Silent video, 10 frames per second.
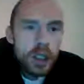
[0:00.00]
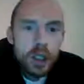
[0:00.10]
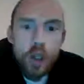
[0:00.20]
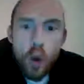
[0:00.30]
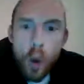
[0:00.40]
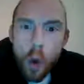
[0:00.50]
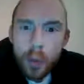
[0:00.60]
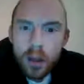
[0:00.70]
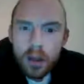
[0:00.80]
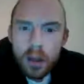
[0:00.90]
you're
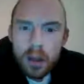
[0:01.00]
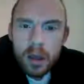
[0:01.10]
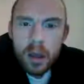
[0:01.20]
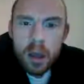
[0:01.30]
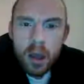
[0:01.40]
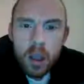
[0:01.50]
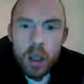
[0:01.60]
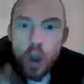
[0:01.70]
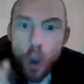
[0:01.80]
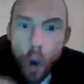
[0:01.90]

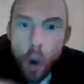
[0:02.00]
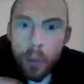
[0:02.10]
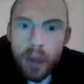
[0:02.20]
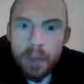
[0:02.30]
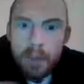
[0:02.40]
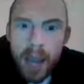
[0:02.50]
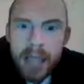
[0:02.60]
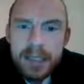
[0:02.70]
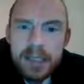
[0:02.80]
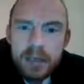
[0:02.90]

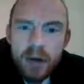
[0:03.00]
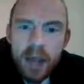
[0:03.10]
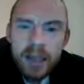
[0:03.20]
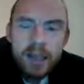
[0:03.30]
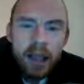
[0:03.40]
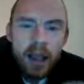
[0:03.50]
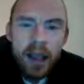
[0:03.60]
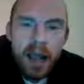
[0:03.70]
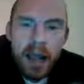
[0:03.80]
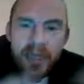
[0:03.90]
open-minded, right?
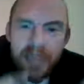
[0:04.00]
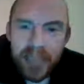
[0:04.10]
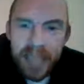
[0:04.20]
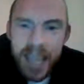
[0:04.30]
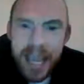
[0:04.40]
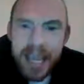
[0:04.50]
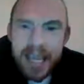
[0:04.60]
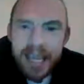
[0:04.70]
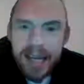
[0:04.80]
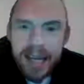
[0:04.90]
The
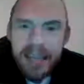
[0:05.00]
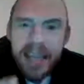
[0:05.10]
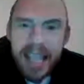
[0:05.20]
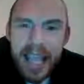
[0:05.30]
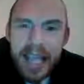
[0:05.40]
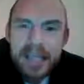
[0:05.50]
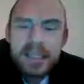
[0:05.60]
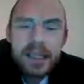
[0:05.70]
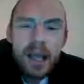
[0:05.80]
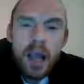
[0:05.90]
key
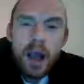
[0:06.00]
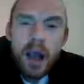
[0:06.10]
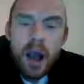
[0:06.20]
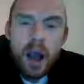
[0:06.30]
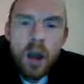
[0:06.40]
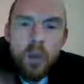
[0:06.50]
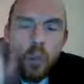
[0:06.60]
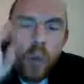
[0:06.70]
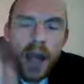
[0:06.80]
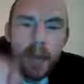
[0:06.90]
is
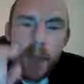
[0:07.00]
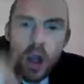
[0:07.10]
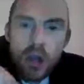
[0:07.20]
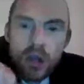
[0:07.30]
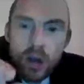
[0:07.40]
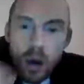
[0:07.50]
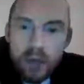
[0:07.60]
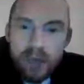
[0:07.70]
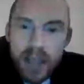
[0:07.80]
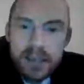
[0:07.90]
when a person
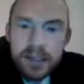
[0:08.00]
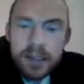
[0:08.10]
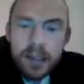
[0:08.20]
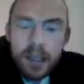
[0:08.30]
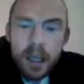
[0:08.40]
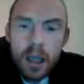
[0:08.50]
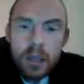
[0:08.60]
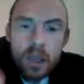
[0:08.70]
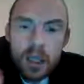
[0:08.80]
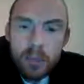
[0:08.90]
confesses
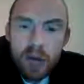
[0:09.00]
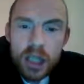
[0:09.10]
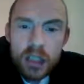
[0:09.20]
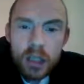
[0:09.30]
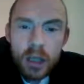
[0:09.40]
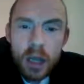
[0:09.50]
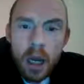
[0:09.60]
to depression,